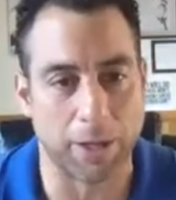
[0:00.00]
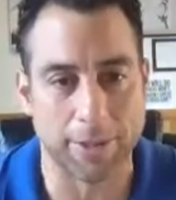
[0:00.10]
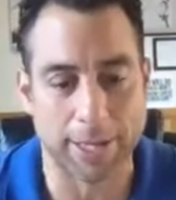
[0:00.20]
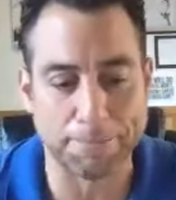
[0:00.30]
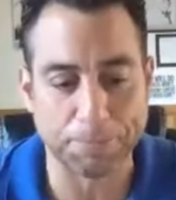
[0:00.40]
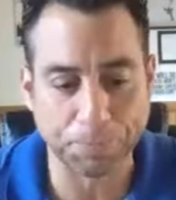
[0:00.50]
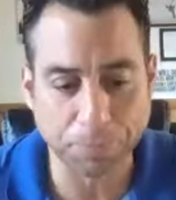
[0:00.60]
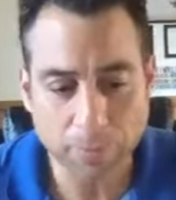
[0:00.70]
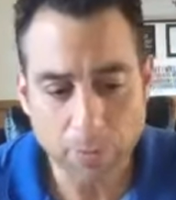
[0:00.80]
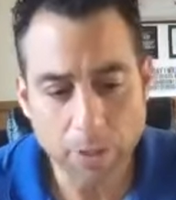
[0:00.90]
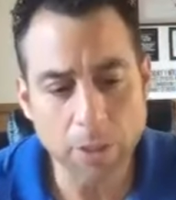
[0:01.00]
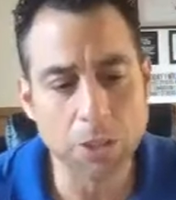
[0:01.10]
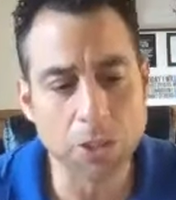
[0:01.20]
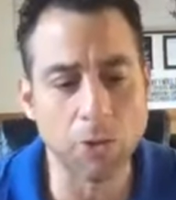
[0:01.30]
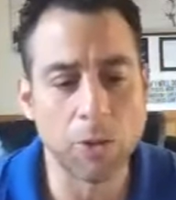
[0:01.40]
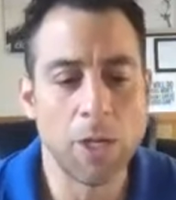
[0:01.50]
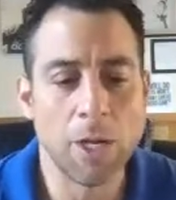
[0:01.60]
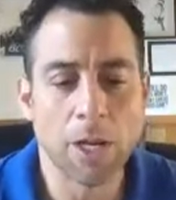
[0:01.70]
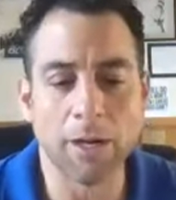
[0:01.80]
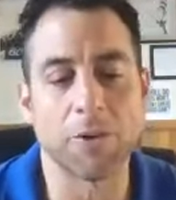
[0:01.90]
the time. So
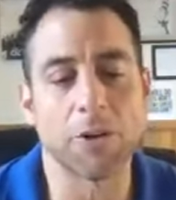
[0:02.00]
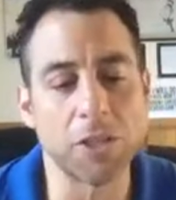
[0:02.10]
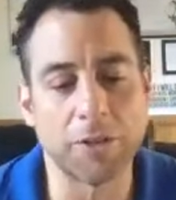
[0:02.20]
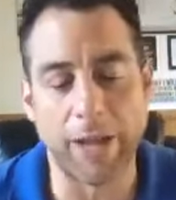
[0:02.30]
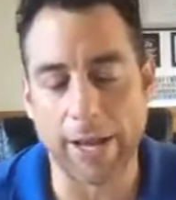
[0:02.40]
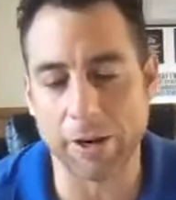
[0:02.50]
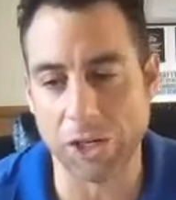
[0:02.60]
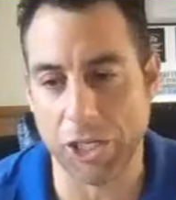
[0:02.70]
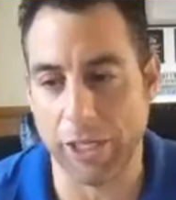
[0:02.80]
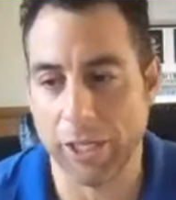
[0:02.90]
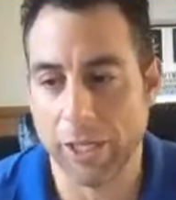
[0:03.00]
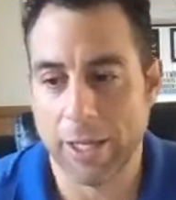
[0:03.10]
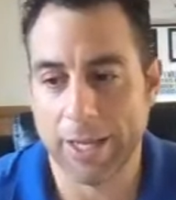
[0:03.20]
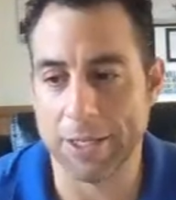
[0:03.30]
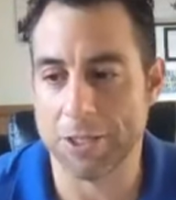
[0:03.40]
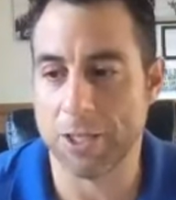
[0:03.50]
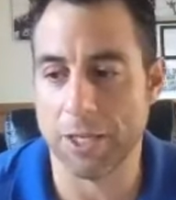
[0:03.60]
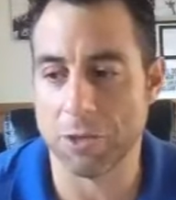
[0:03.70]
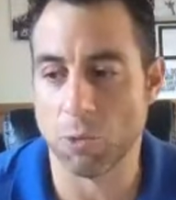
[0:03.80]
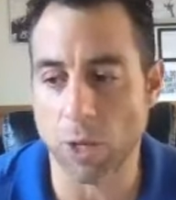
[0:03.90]
conversion of energy is
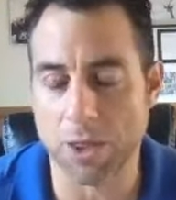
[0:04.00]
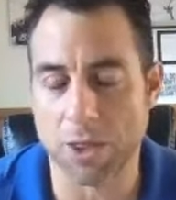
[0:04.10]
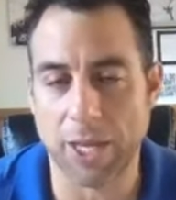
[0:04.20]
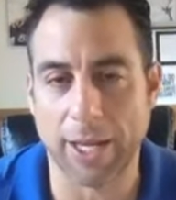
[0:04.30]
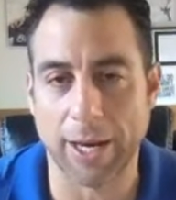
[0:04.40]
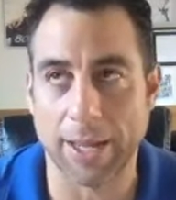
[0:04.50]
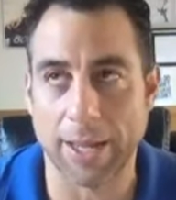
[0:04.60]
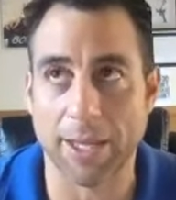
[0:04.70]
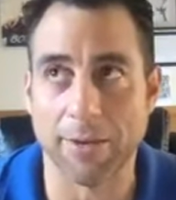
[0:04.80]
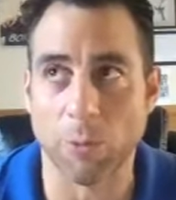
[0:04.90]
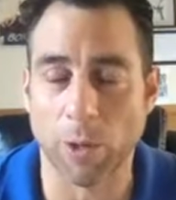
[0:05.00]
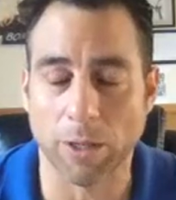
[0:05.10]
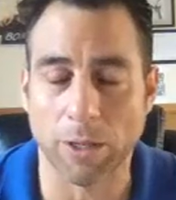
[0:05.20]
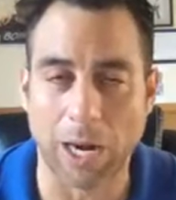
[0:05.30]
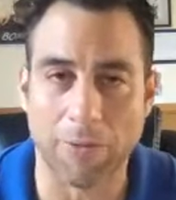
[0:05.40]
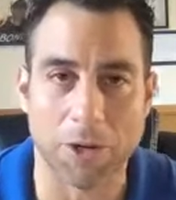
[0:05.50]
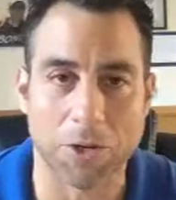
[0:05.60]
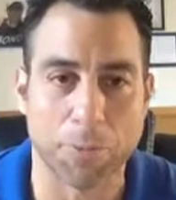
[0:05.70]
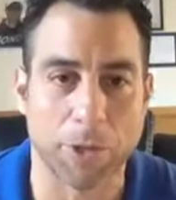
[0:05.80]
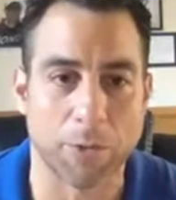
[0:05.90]
one thing, and I think what a lot of
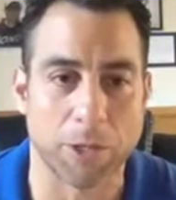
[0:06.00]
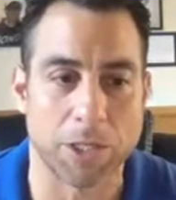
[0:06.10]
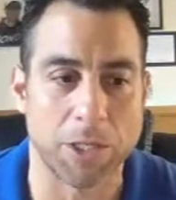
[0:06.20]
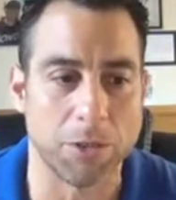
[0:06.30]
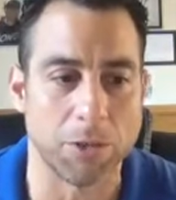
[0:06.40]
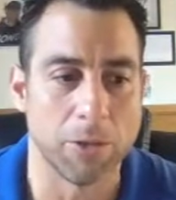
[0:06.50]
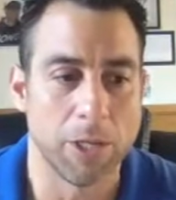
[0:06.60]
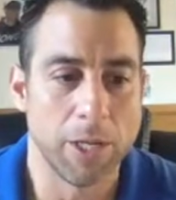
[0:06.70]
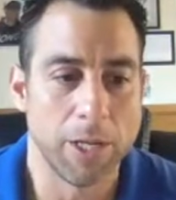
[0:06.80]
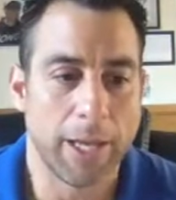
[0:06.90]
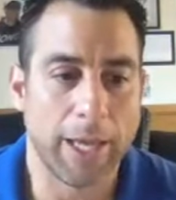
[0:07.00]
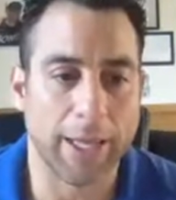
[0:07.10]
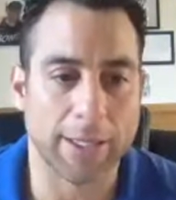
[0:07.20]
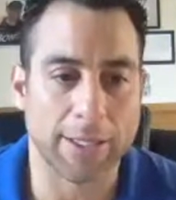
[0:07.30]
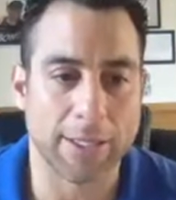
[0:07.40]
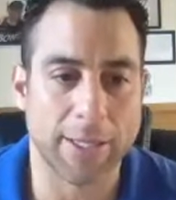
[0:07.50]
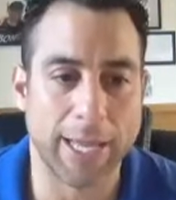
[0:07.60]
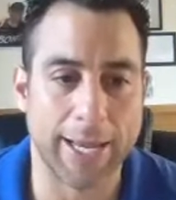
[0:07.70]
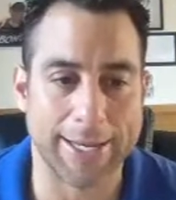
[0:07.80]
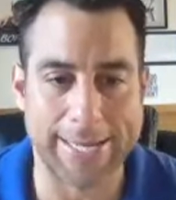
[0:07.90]
entrepreneurs do is
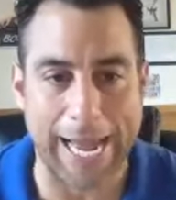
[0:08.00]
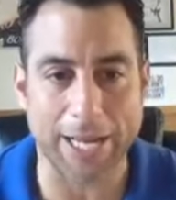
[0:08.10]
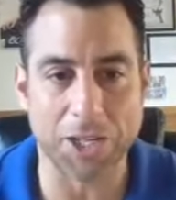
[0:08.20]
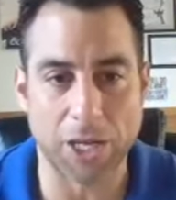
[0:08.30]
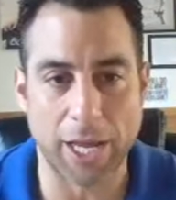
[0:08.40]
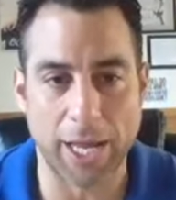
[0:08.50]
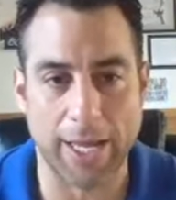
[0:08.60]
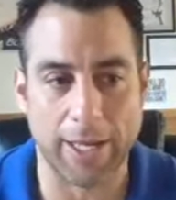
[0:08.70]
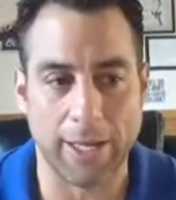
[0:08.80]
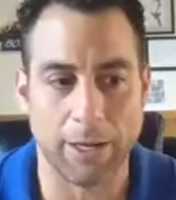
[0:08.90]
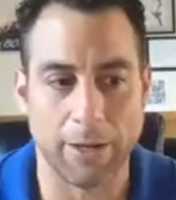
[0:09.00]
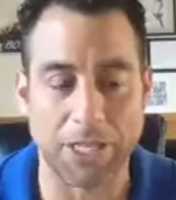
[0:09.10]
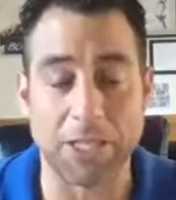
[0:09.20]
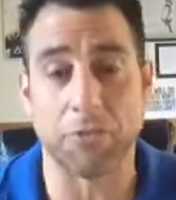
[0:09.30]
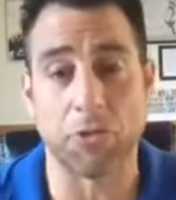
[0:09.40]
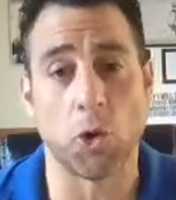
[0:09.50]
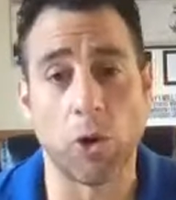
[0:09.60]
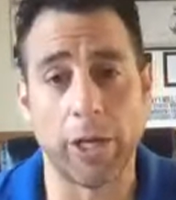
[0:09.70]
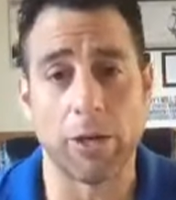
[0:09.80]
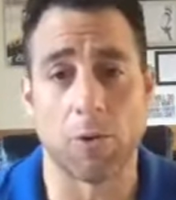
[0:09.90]
they attach a sense of
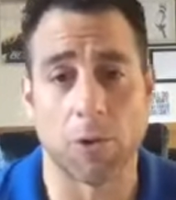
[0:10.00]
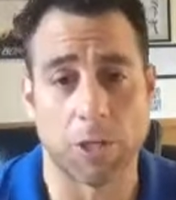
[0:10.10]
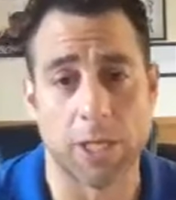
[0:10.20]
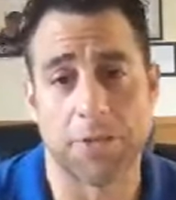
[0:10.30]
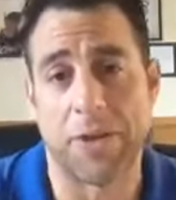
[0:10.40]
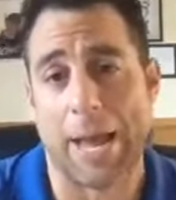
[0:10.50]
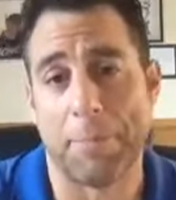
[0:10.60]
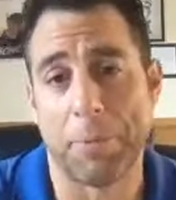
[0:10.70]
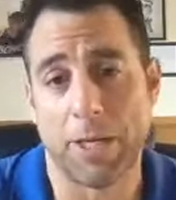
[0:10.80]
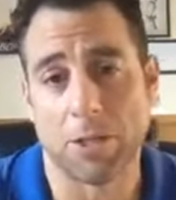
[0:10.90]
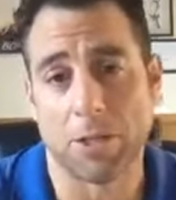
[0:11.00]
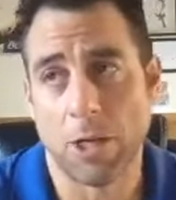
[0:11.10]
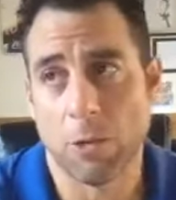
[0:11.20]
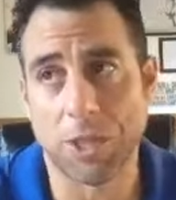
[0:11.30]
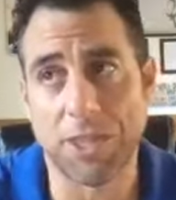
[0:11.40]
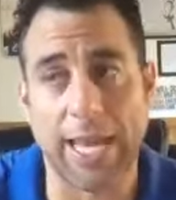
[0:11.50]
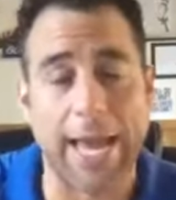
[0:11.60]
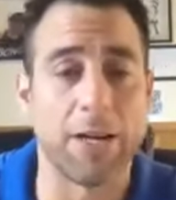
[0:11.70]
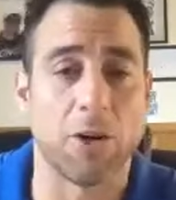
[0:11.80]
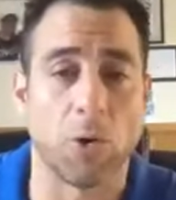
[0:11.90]
joy or a sense of happiness with the
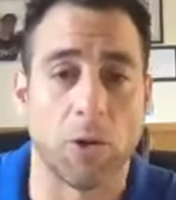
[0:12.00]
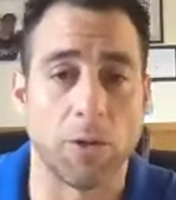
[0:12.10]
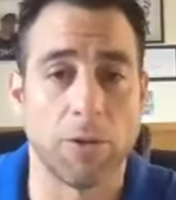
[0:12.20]
end goal.